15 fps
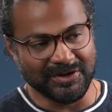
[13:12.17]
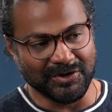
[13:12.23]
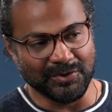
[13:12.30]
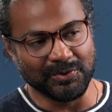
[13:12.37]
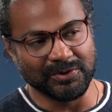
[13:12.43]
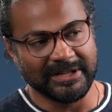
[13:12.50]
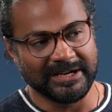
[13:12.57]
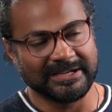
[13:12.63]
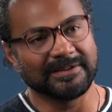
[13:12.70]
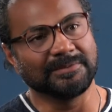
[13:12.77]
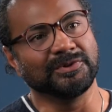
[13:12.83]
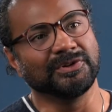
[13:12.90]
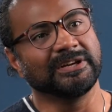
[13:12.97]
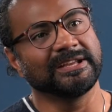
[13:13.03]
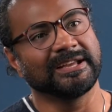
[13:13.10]
the role that
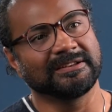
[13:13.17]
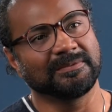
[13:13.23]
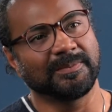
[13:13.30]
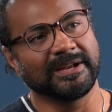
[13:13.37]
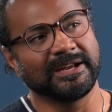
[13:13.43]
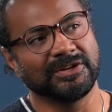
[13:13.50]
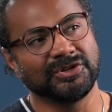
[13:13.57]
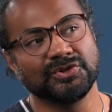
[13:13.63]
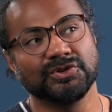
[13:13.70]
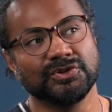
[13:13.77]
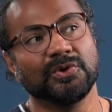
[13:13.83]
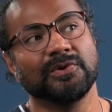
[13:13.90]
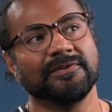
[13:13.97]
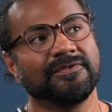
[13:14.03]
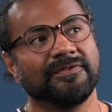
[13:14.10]
community has played, you
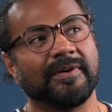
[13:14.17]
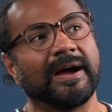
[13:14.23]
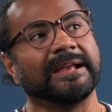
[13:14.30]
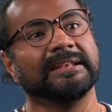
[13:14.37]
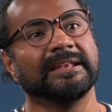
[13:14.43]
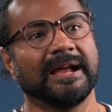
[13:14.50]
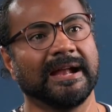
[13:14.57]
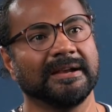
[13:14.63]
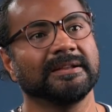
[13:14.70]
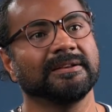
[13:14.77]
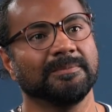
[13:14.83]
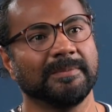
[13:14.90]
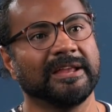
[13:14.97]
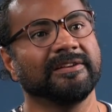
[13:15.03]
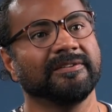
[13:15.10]
don't find that
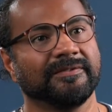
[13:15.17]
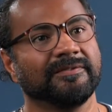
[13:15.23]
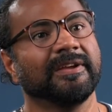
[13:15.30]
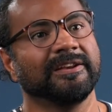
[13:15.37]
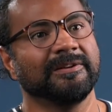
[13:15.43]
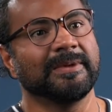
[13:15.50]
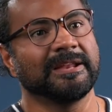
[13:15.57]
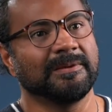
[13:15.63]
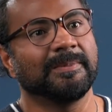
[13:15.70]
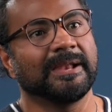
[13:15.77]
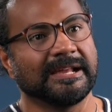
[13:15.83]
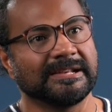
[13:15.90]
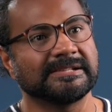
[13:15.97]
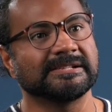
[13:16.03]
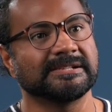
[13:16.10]
in very many
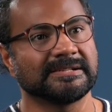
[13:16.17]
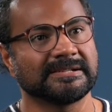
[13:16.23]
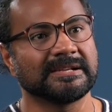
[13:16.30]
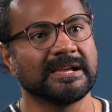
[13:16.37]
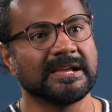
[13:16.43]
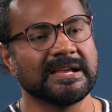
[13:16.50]
places.